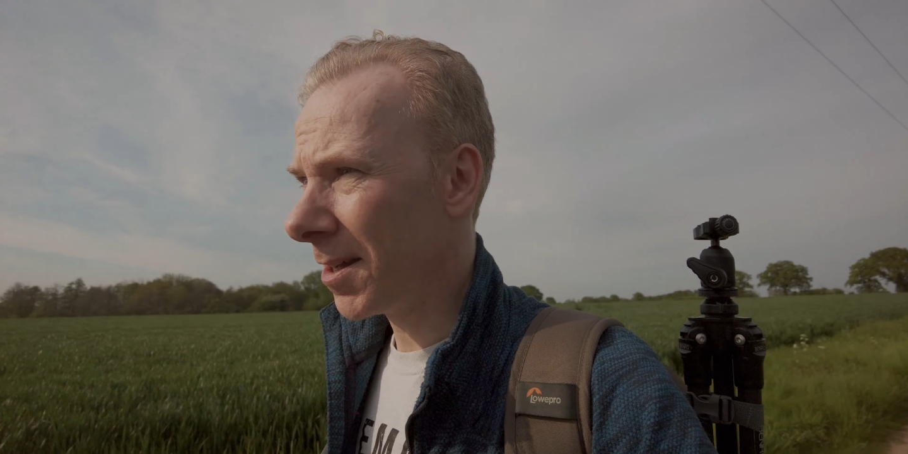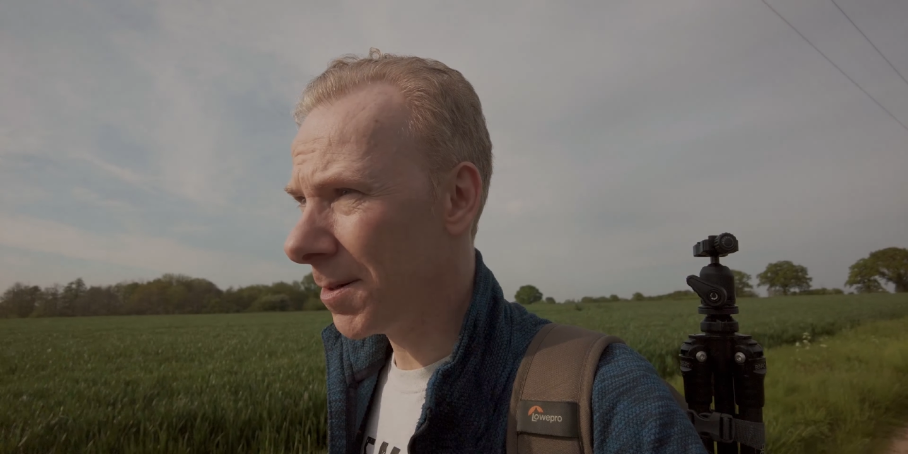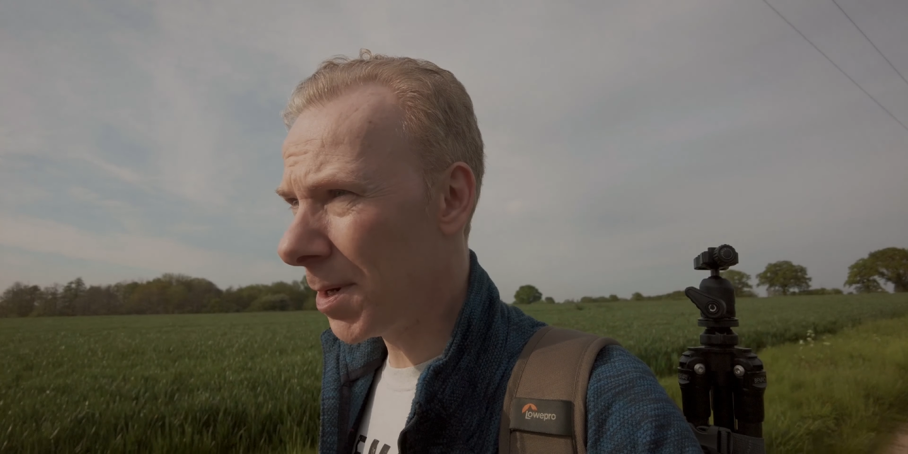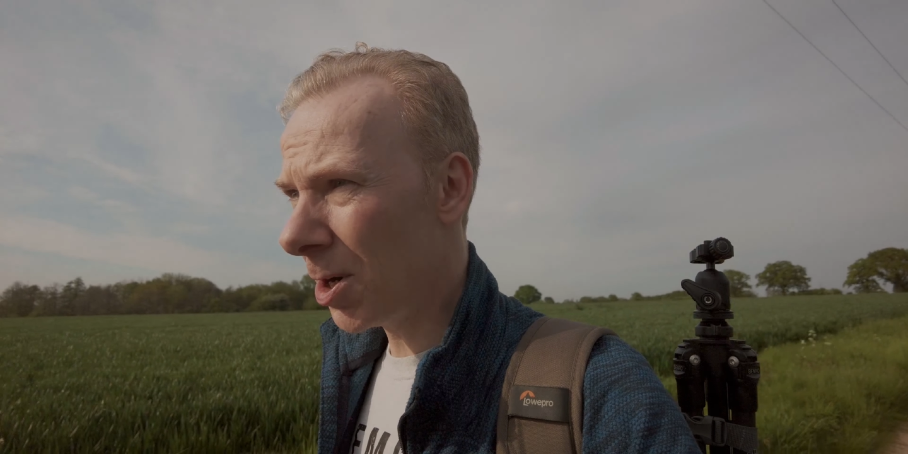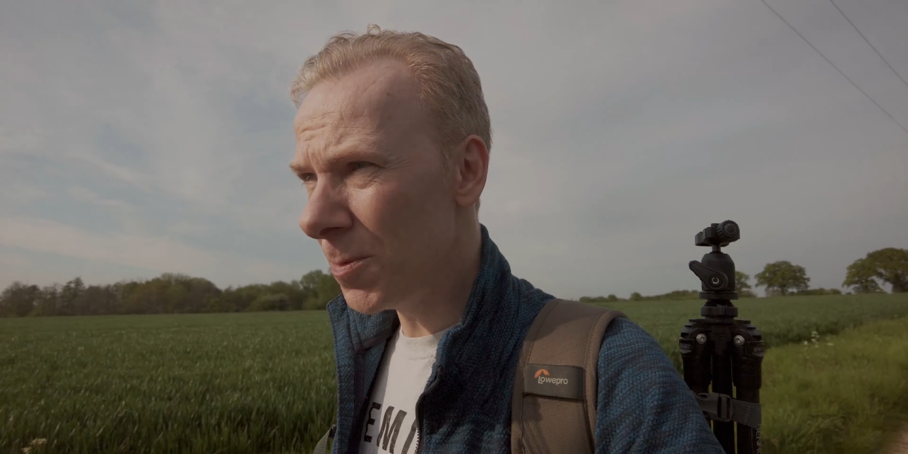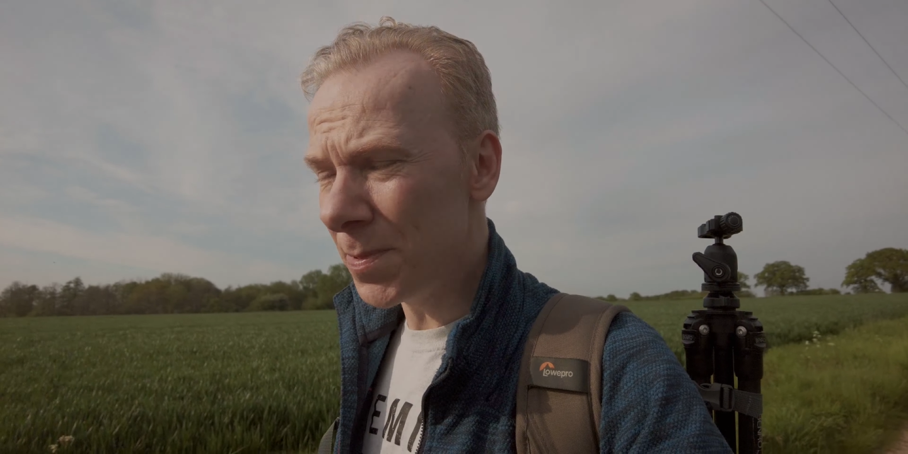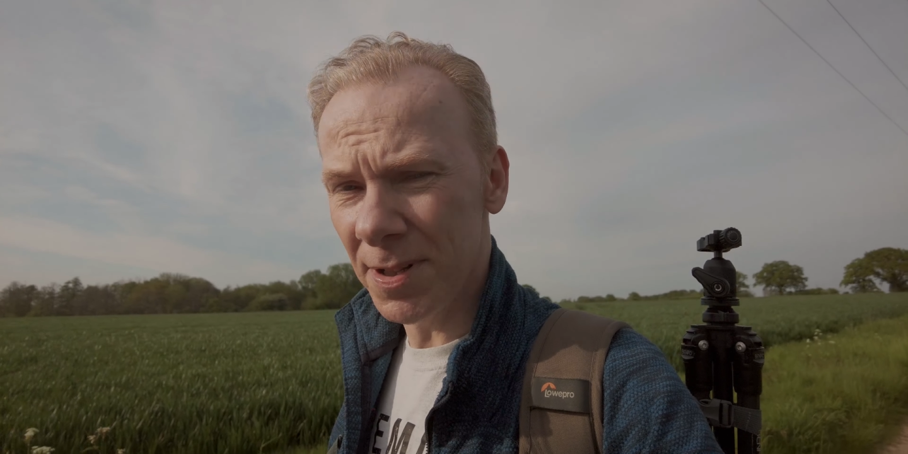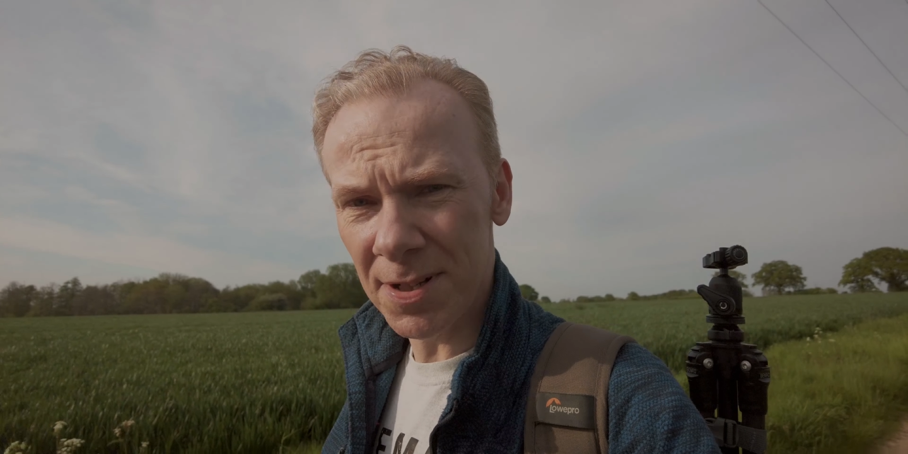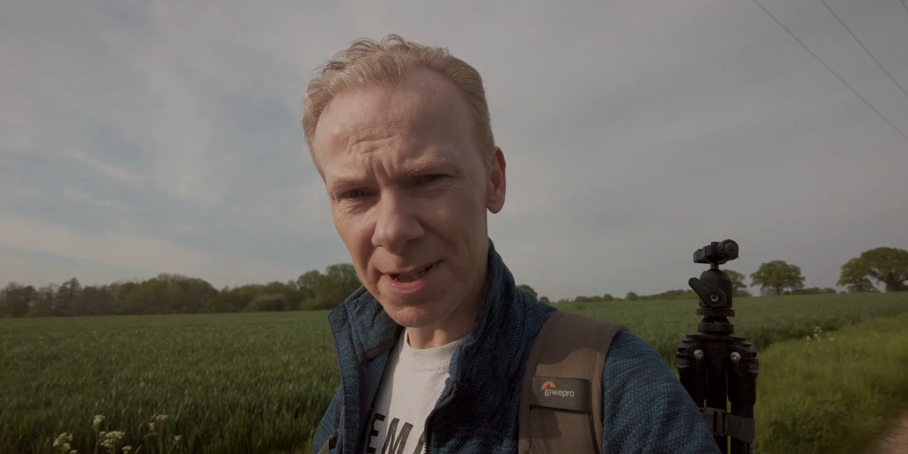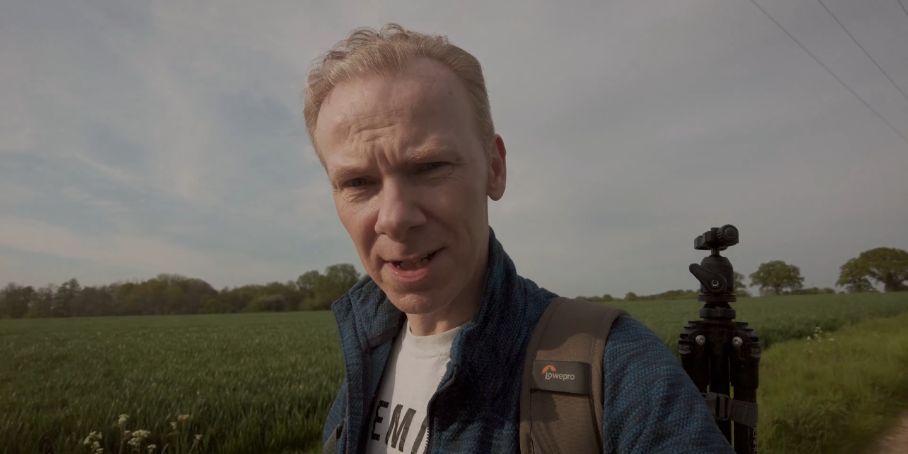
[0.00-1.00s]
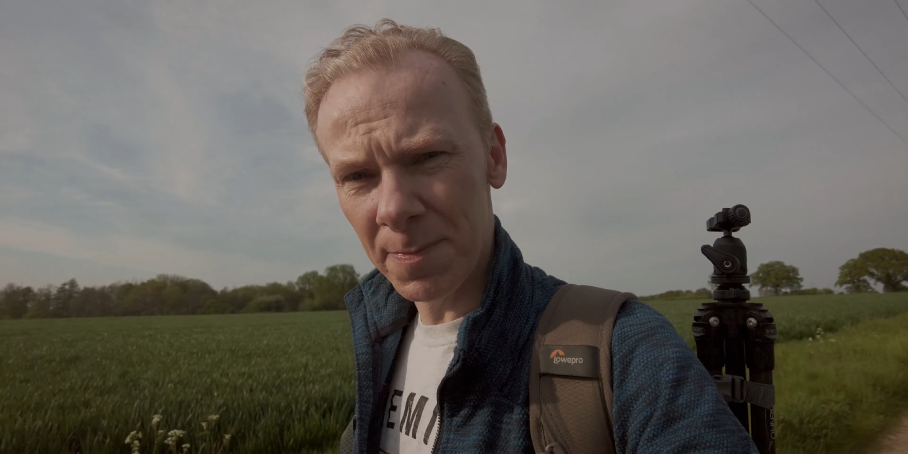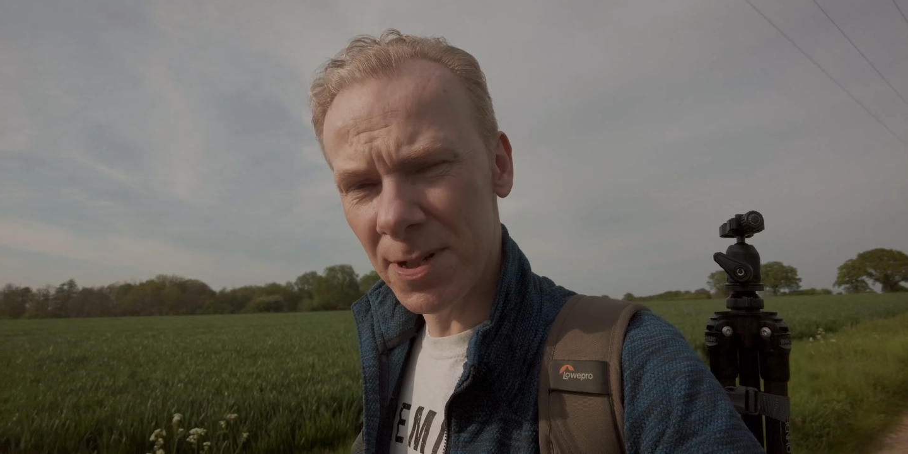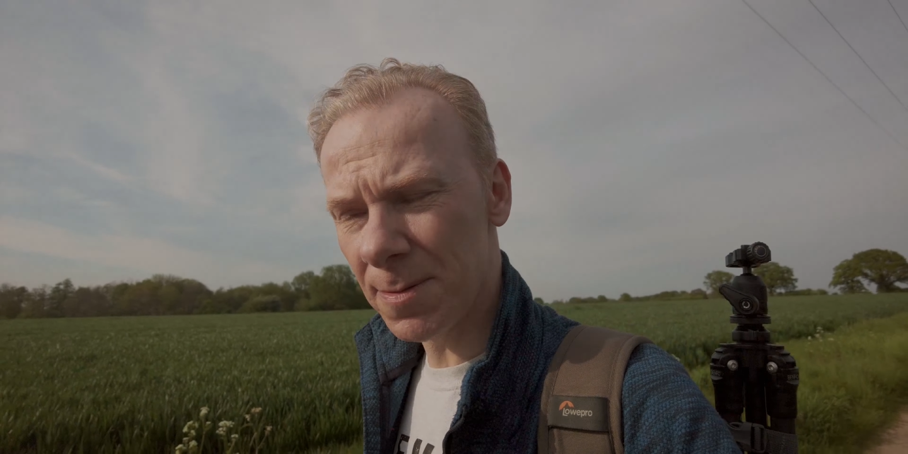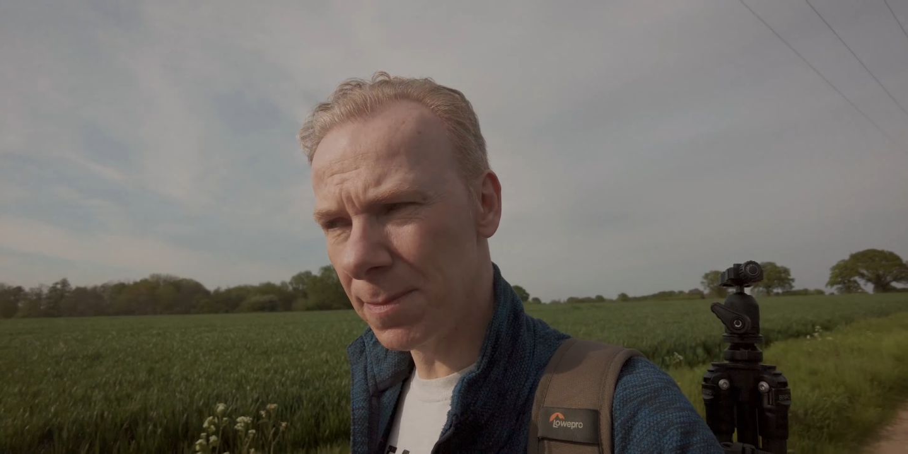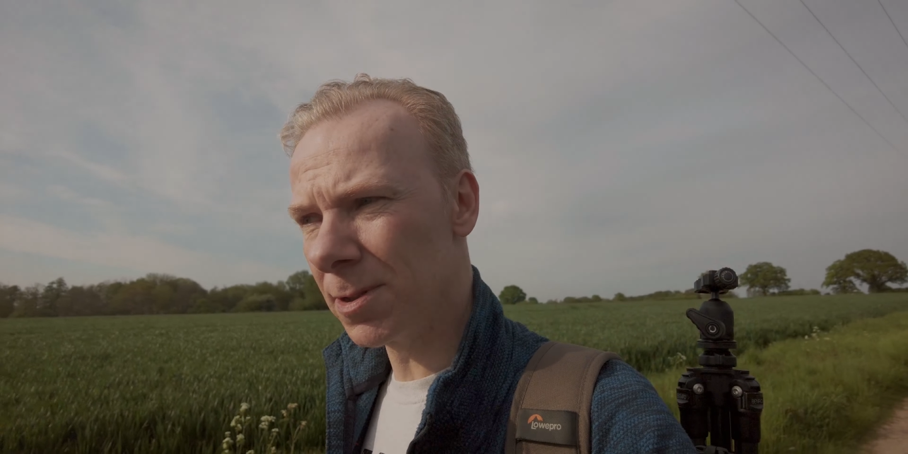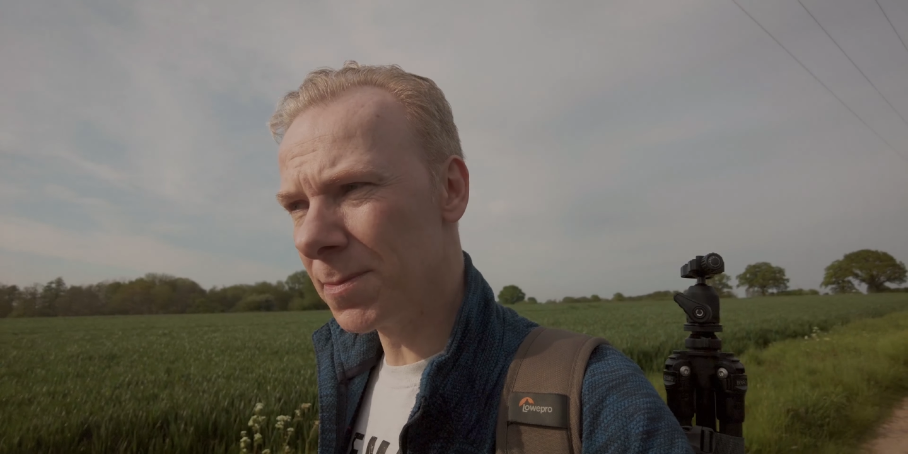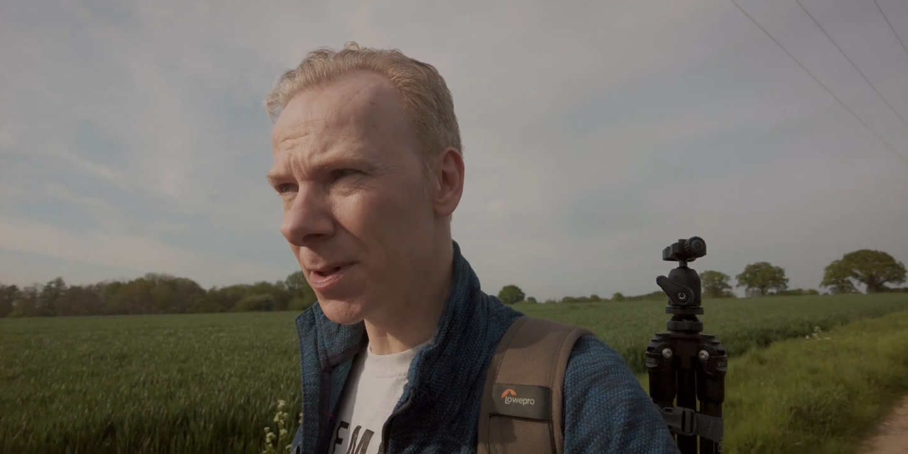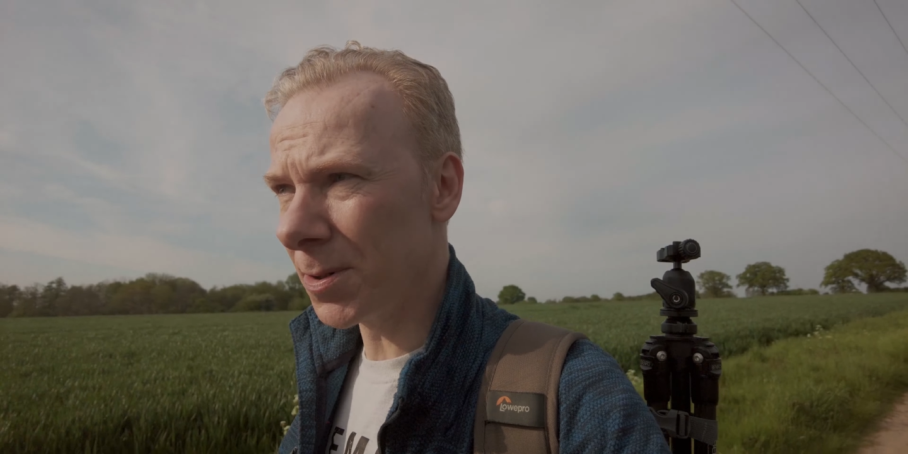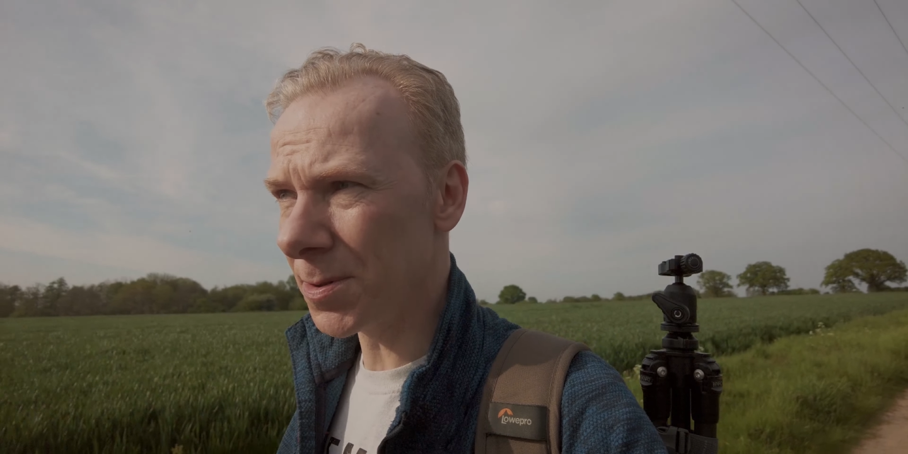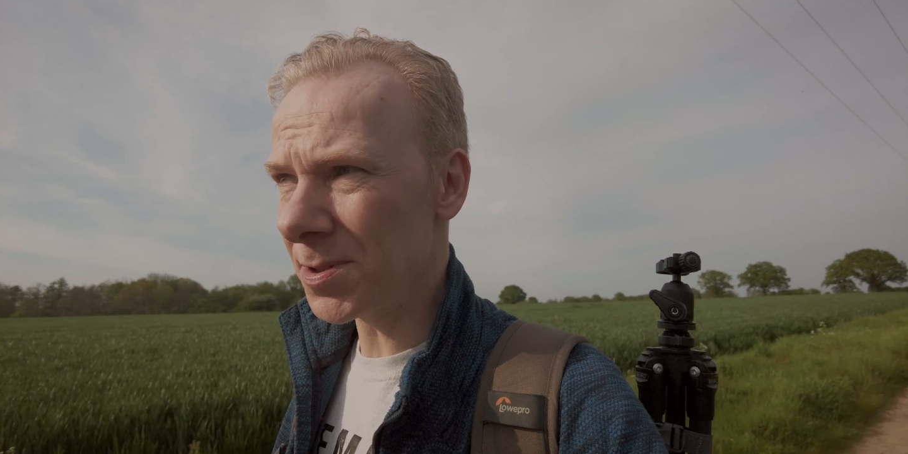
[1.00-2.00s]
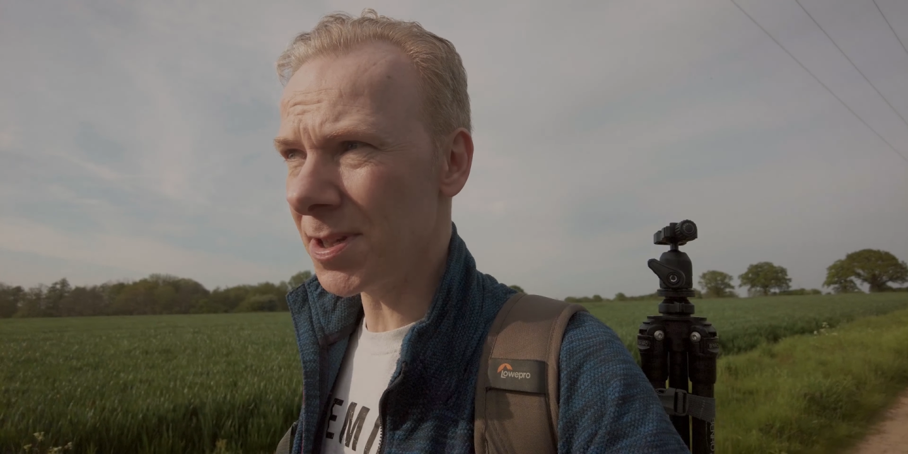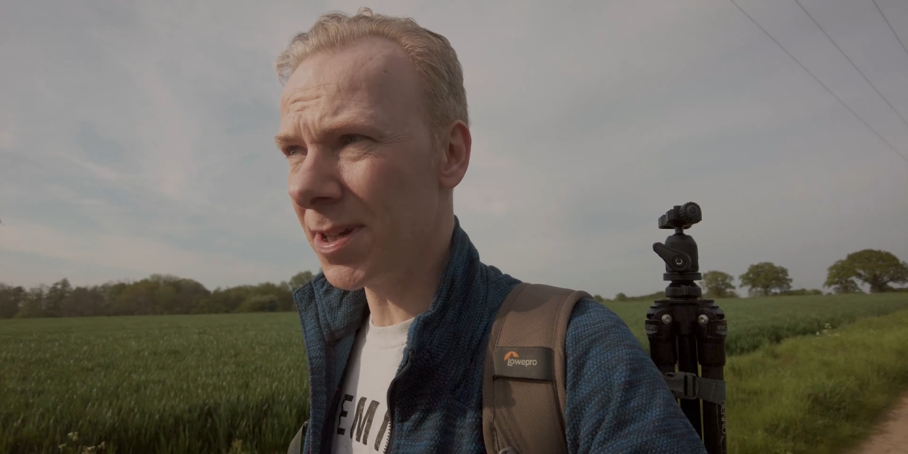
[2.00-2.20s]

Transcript: I'm hoping there's going to be some bluebells